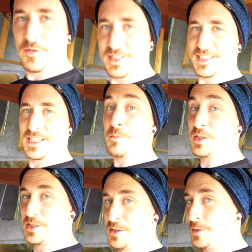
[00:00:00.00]
resistant,
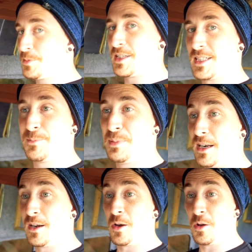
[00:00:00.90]
which is good because I spill a
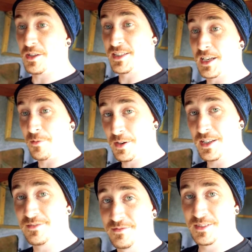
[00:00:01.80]
lot of stuff on
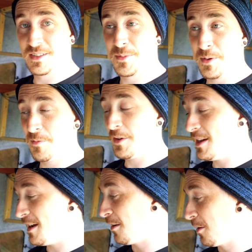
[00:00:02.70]
it. To be
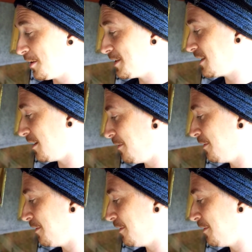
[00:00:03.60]
fair, a lot of stuff.